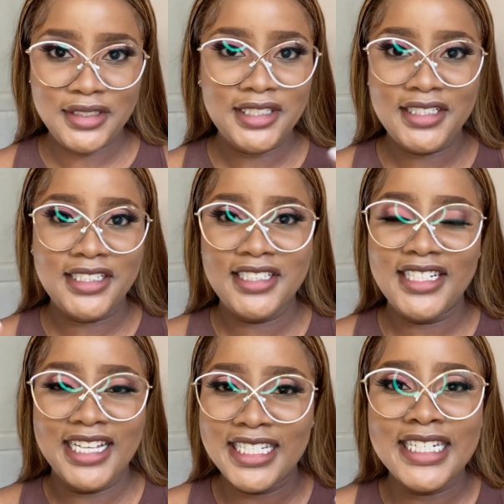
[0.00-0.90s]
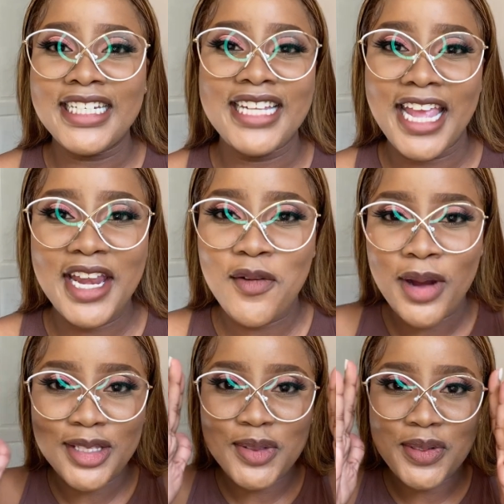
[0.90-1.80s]
she doesn't need
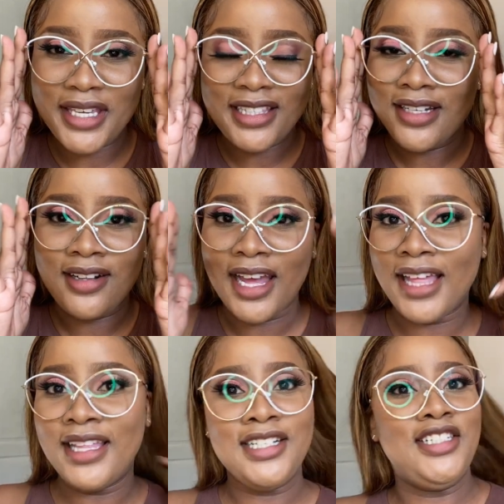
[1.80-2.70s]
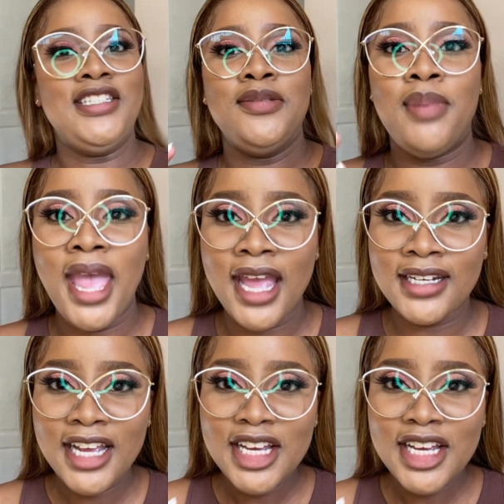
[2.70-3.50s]
anyone to tell her that she's bad.